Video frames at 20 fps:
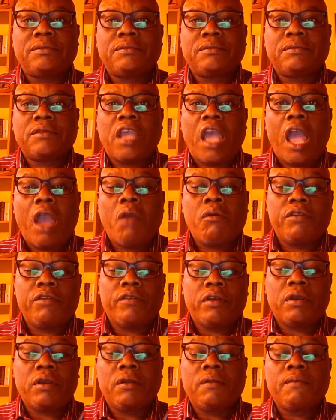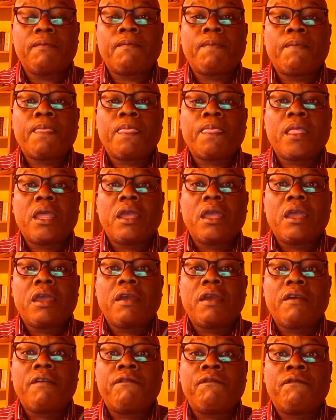However,
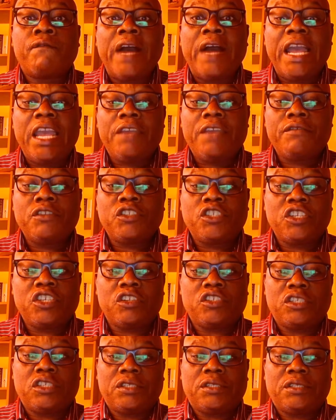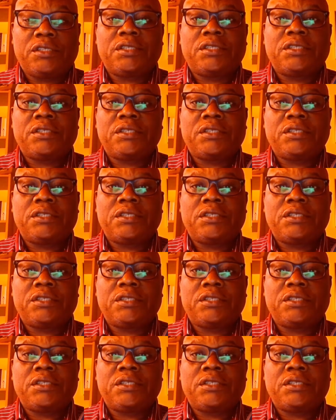5 judges